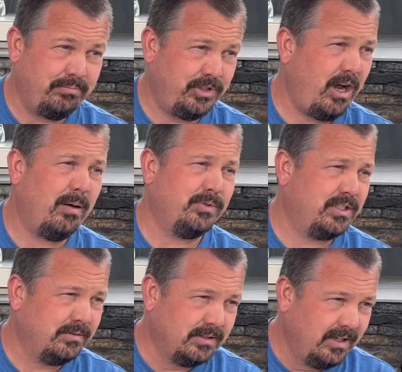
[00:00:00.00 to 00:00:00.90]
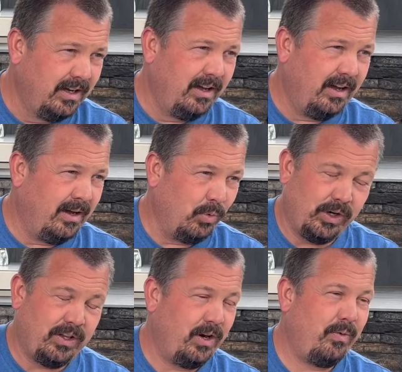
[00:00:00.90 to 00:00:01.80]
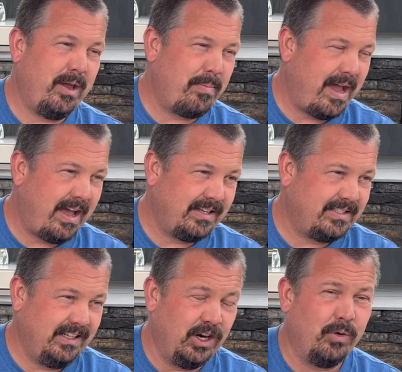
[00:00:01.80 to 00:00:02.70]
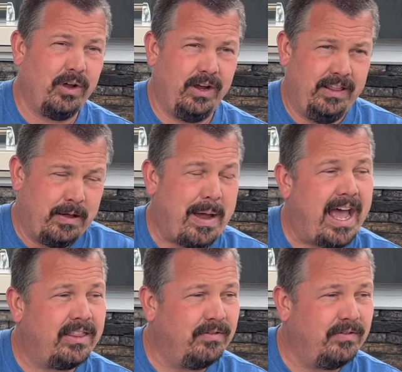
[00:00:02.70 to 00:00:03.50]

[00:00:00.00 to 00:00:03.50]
jobs, working their way past, in the path of